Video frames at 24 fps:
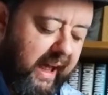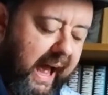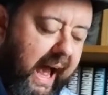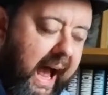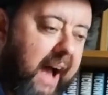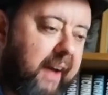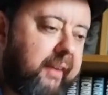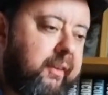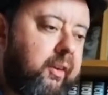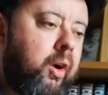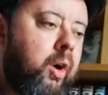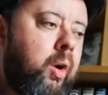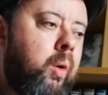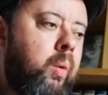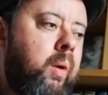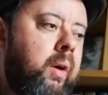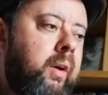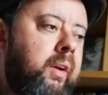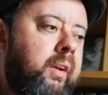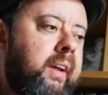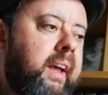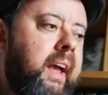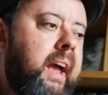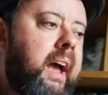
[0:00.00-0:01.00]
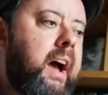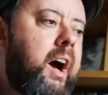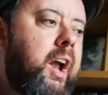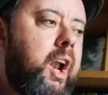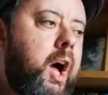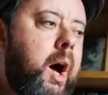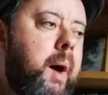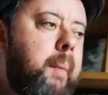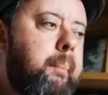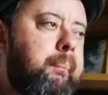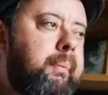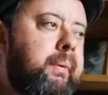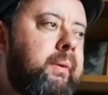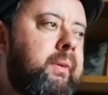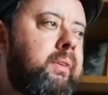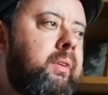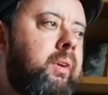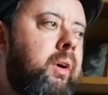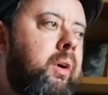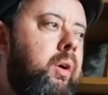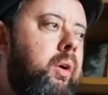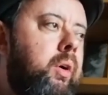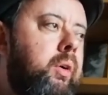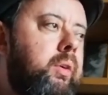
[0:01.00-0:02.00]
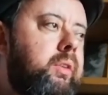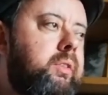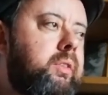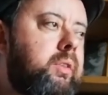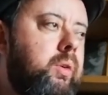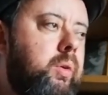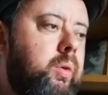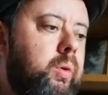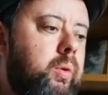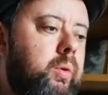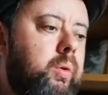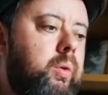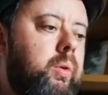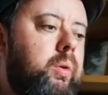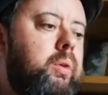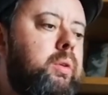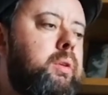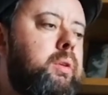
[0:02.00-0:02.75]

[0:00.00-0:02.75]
I don't wanna get up and go to school.